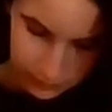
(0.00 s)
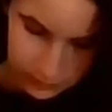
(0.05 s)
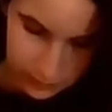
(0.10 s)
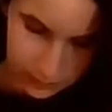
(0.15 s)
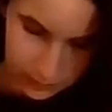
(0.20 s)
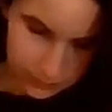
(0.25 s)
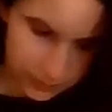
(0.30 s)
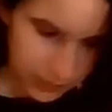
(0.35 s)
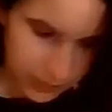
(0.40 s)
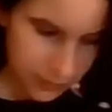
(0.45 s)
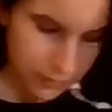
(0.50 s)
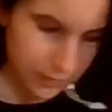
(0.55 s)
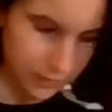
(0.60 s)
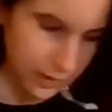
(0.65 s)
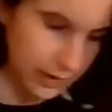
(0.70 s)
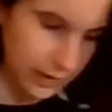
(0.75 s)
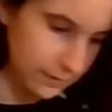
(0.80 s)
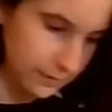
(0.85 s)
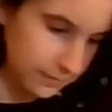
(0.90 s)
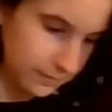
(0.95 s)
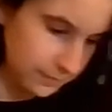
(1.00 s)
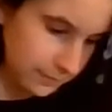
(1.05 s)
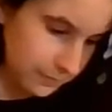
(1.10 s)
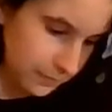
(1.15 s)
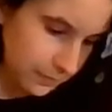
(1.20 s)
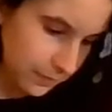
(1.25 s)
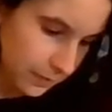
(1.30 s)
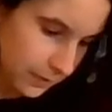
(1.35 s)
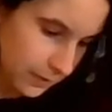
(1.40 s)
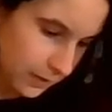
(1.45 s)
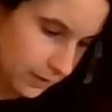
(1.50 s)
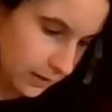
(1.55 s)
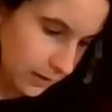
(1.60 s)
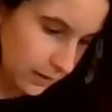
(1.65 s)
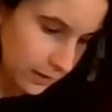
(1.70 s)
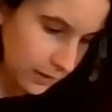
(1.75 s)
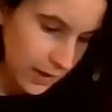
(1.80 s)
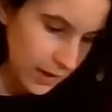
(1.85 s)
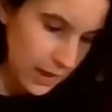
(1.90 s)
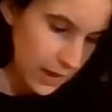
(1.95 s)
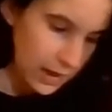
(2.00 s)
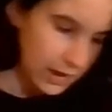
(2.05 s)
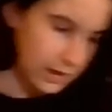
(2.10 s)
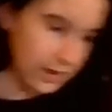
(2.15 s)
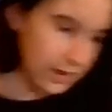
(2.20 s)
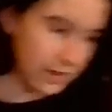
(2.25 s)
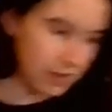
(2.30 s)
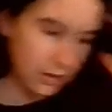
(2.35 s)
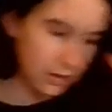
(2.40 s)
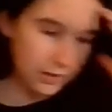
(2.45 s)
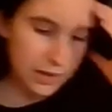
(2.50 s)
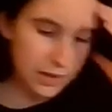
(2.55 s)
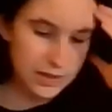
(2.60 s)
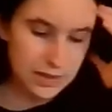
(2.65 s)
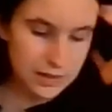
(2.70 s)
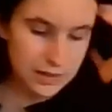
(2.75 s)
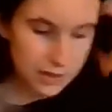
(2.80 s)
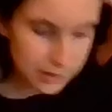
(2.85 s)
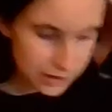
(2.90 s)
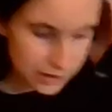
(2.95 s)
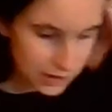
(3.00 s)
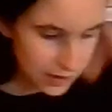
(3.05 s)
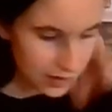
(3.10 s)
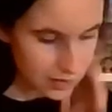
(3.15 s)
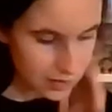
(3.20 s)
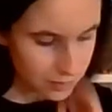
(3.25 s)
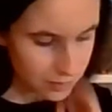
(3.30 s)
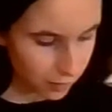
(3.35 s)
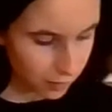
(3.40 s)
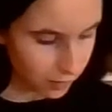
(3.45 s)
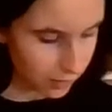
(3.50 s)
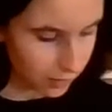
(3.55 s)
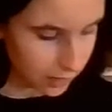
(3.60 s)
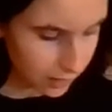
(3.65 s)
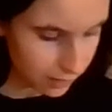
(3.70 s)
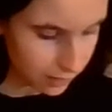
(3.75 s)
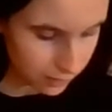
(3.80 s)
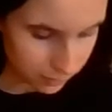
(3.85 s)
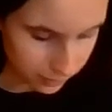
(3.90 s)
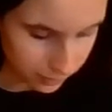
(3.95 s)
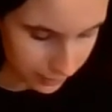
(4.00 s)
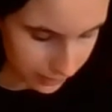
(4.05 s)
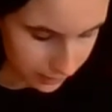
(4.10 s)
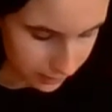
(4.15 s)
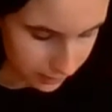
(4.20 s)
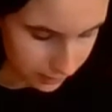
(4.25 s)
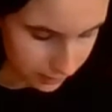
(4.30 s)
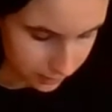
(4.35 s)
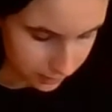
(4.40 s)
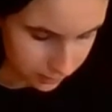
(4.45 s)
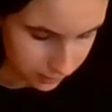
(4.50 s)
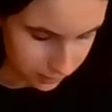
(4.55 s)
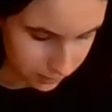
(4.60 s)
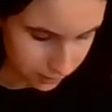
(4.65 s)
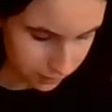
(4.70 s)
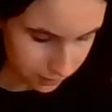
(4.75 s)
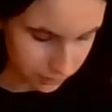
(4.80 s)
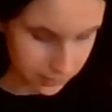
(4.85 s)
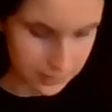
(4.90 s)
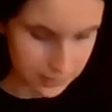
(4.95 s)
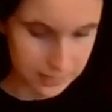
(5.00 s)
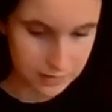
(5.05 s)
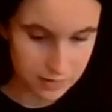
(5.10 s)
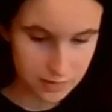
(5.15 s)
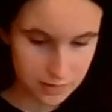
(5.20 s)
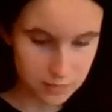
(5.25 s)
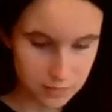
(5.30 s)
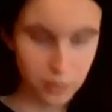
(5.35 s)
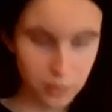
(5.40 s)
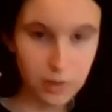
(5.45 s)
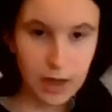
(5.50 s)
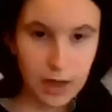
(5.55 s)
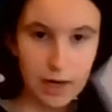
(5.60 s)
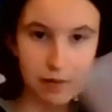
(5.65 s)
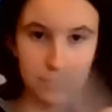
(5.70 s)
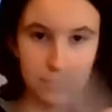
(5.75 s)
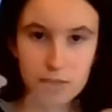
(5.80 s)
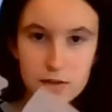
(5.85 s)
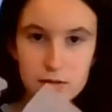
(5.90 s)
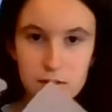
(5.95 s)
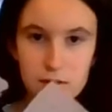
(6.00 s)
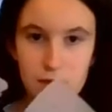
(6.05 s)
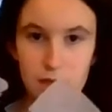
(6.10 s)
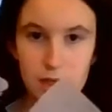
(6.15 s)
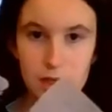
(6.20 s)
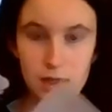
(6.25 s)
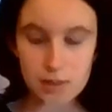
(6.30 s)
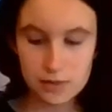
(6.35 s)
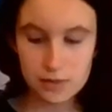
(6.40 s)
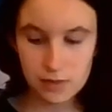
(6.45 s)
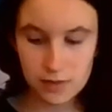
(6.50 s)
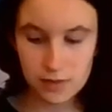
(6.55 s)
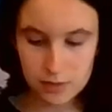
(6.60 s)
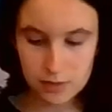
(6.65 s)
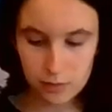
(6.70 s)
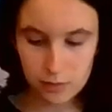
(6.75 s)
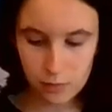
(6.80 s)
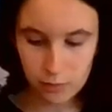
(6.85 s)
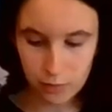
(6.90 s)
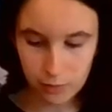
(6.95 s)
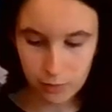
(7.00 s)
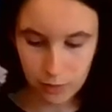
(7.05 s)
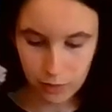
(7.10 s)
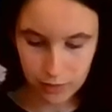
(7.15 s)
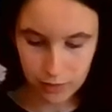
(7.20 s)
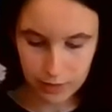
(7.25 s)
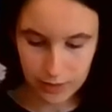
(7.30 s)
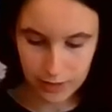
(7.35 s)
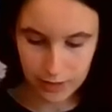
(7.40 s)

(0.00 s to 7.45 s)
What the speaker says: If I do that. And now this is actually the smaller, wait, no, this is the smaller arrow. So this one we'll put on